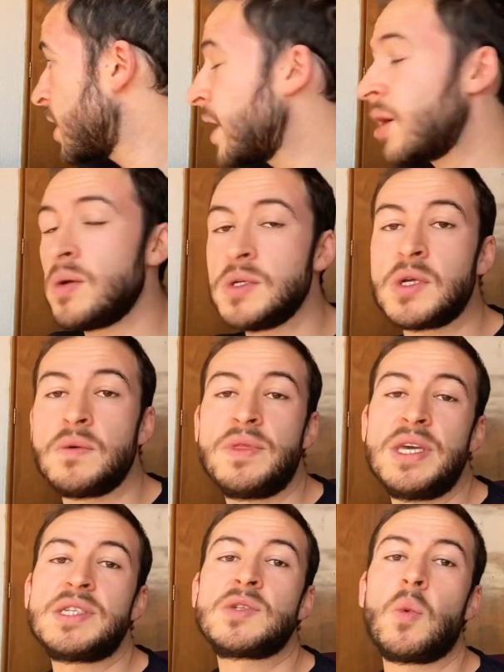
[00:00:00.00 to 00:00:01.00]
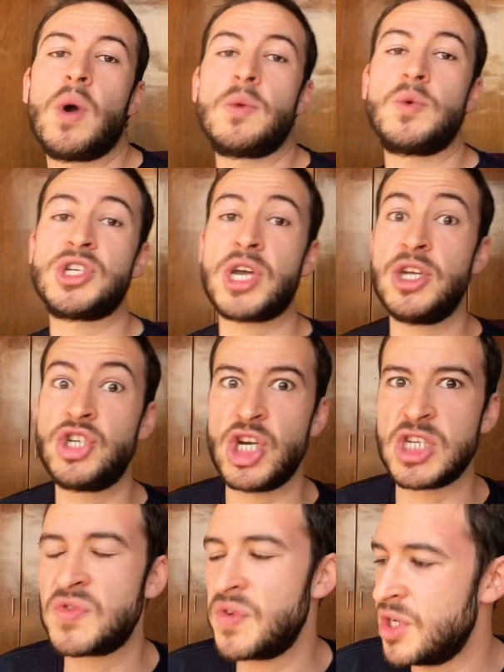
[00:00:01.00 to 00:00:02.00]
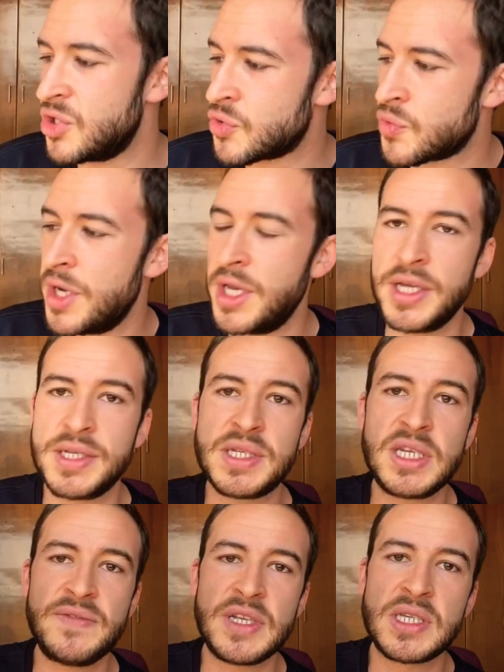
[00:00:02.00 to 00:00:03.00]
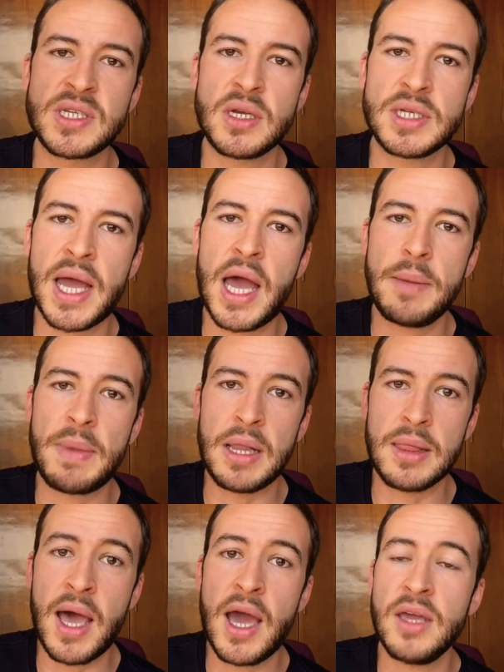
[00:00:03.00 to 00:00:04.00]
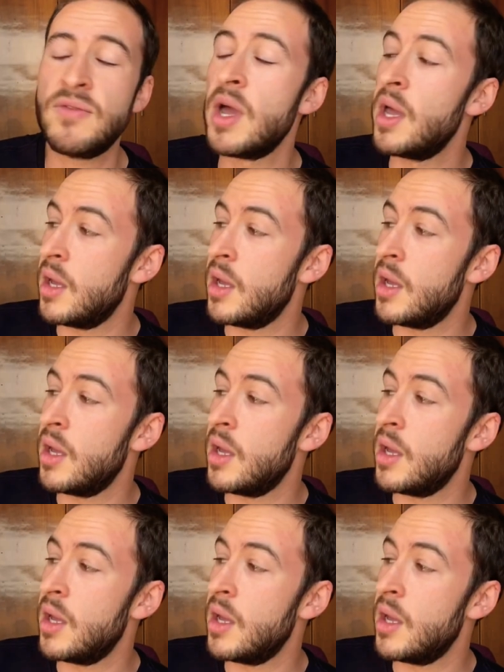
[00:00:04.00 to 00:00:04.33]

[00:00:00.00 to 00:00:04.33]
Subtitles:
and also this one, which I just finished reading, Stephen Sondheim Alive.